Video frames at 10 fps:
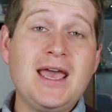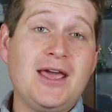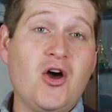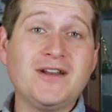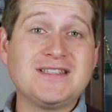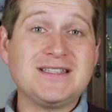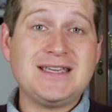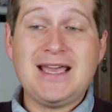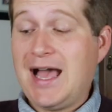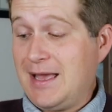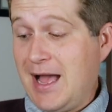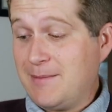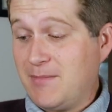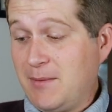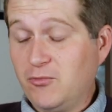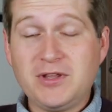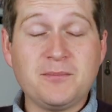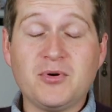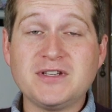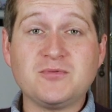And honestly, I'm really
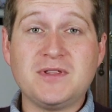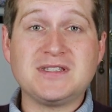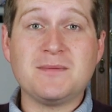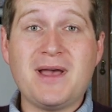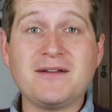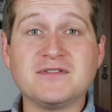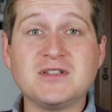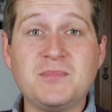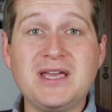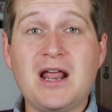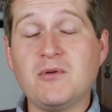impressed with its amount of spin.